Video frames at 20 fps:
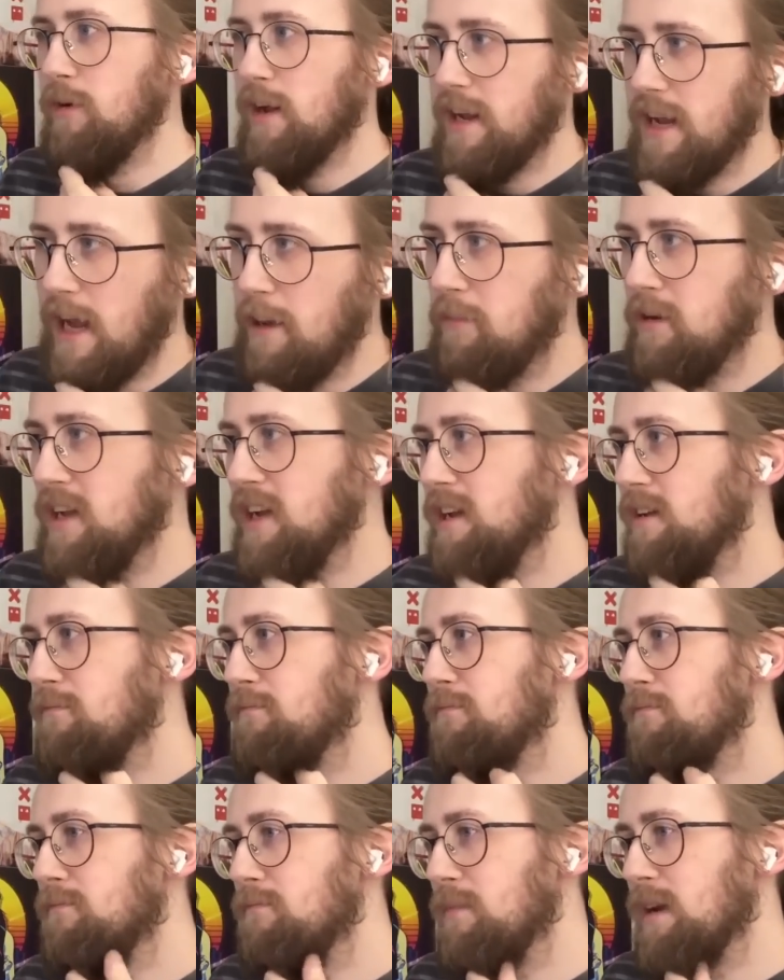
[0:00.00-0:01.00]
we had Emily
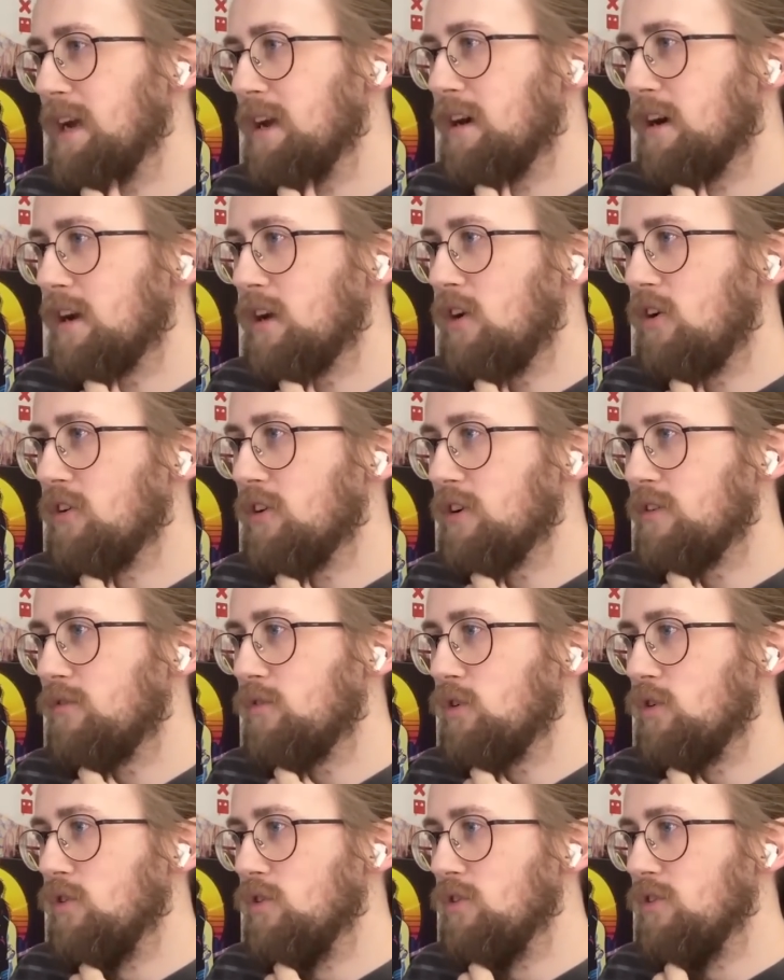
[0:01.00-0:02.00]
being iconic, of
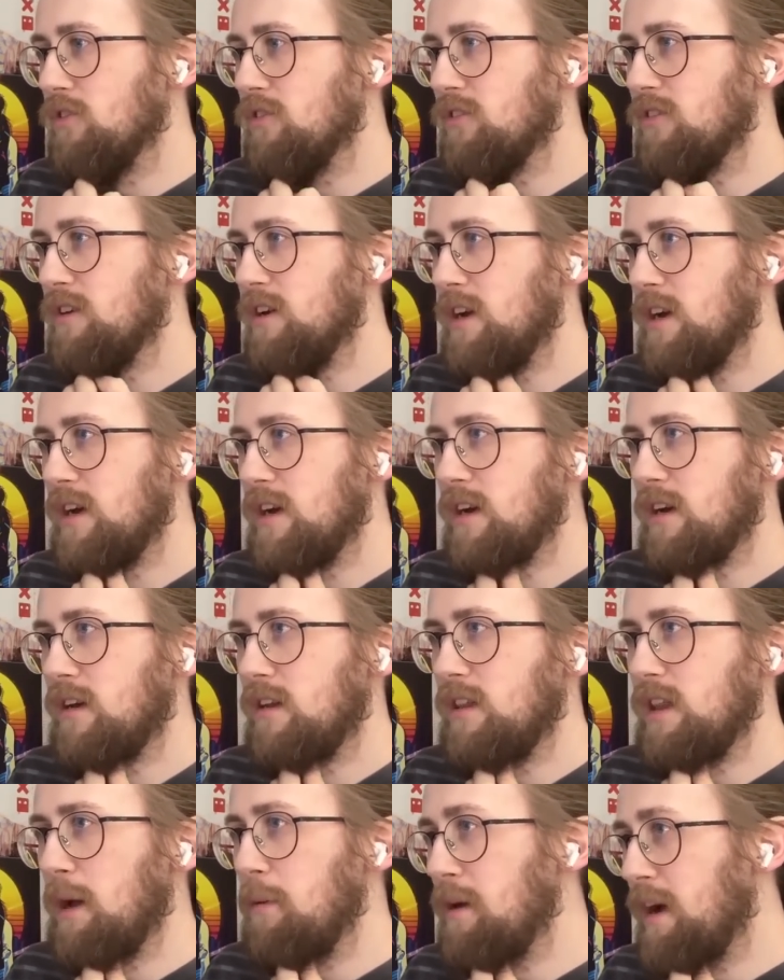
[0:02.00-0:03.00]
course.
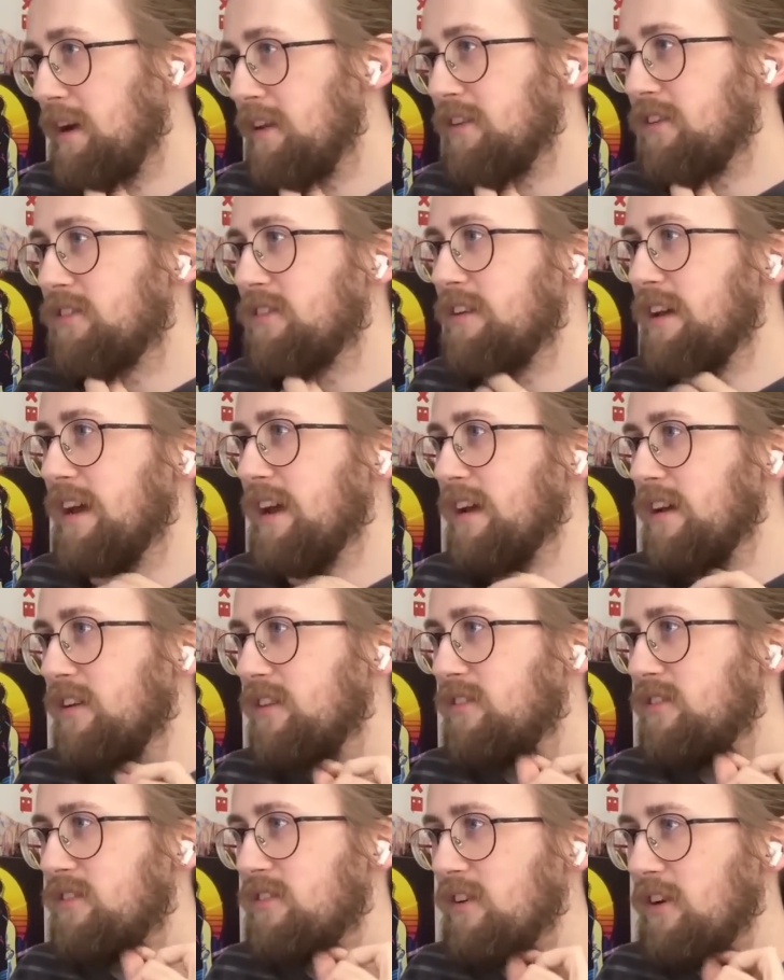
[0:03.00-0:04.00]
Then we had a
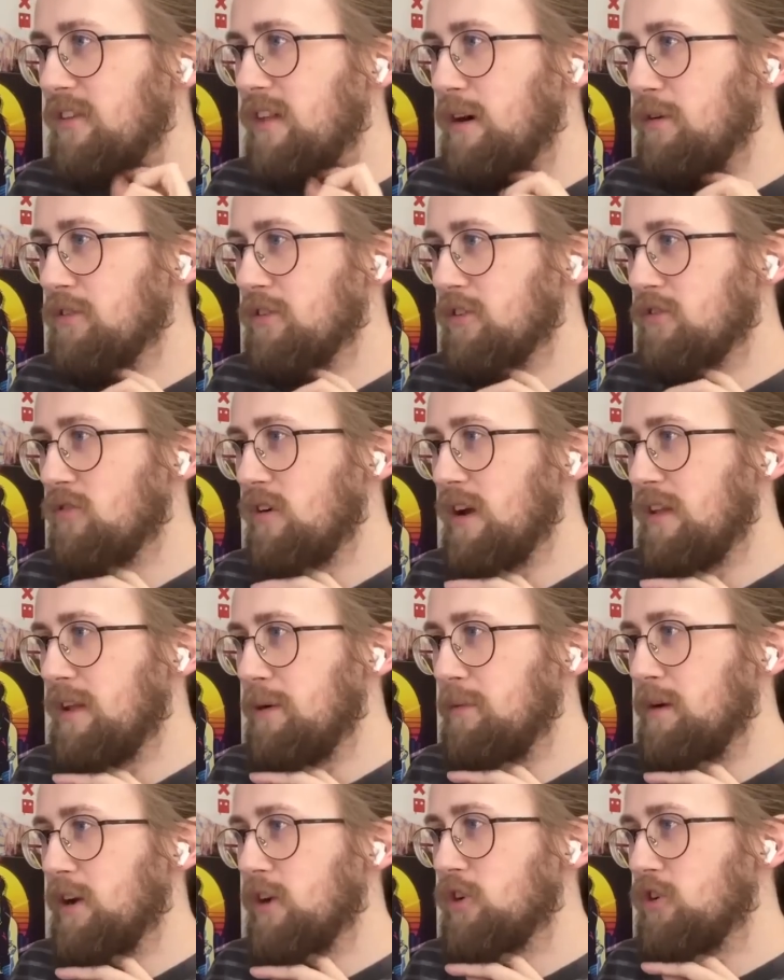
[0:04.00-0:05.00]
6, so that wasn't great.
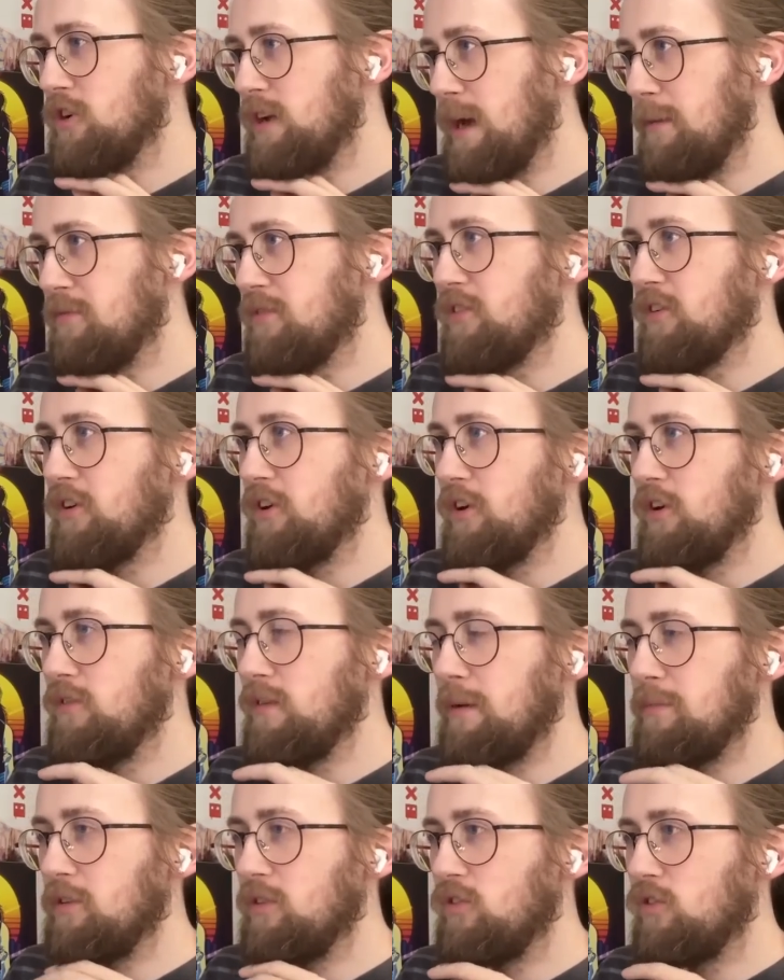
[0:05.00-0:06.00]
Then we had a good episode,
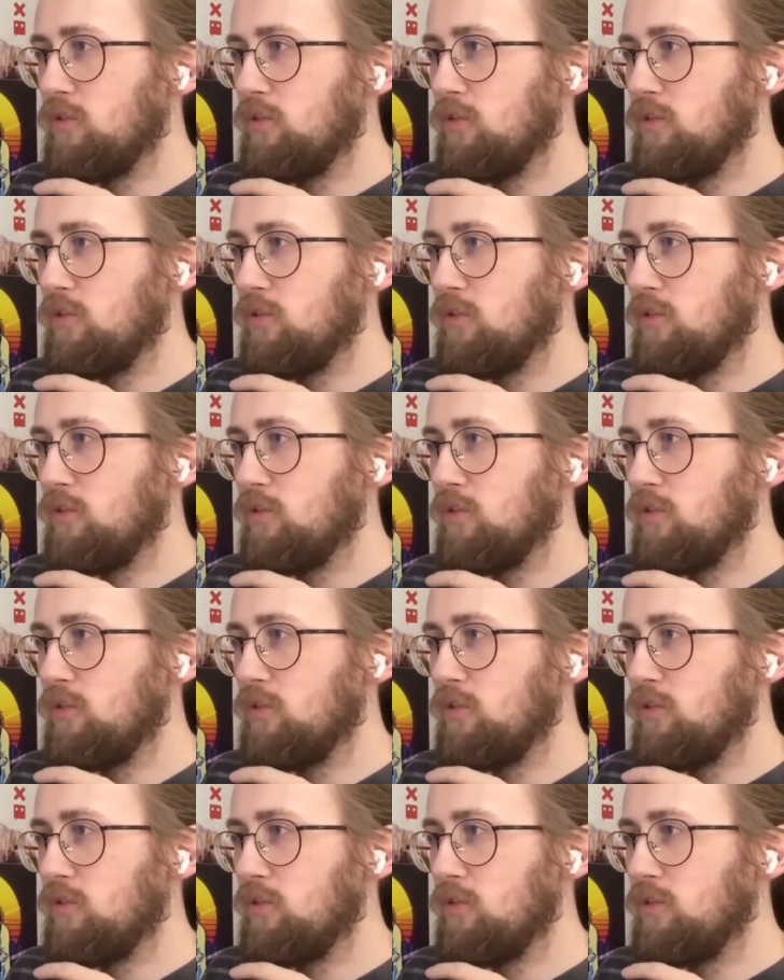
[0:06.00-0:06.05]
episode